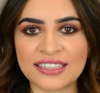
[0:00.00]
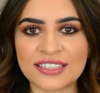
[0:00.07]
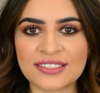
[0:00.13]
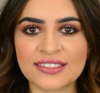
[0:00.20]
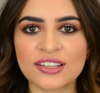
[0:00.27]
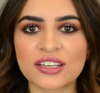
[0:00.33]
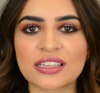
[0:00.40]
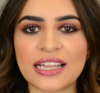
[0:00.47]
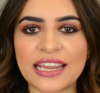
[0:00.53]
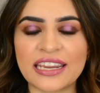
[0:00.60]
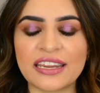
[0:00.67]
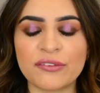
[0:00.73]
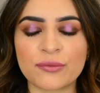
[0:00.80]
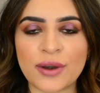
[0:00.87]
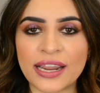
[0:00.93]
this look
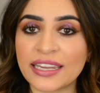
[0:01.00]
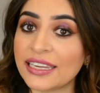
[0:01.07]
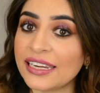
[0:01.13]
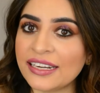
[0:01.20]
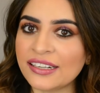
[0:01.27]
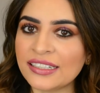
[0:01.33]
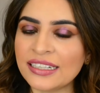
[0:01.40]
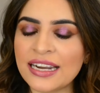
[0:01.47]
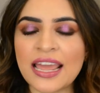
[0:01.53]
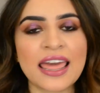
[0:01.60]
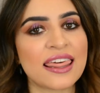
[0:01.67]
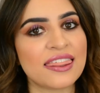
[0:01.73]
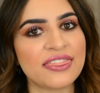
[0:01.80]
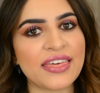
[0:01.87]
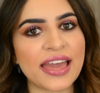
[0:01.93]
like right here,
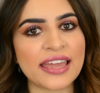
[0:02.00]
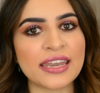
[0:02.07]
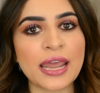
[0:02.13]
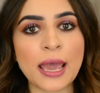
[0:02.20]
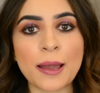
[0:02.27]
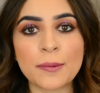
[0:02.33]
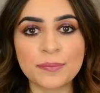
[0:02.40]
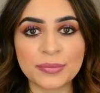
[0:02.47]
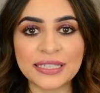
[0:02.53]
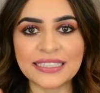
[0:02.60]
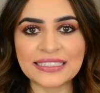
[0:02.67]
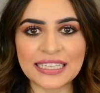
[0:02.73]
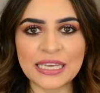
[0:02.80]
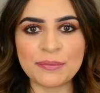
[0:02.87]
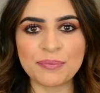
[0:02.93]
then
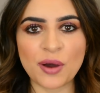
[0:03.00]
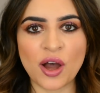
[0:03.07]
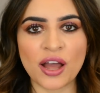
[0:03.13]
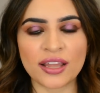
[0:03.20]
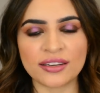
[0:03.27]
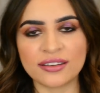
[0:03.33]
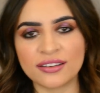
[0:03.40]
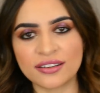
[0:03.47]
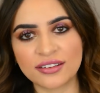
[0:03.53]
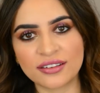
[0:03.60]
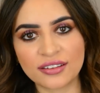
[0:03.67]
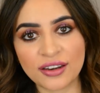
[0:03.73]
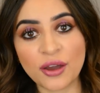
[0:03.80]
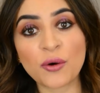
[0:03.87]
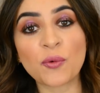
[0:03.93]
please keep on
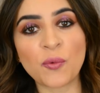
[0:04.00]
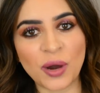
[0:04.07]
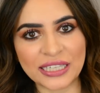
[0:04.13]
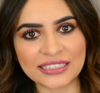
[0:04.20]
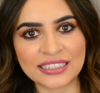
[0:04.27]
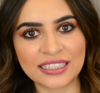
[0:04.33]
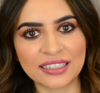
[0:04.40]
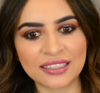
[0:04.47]
watching.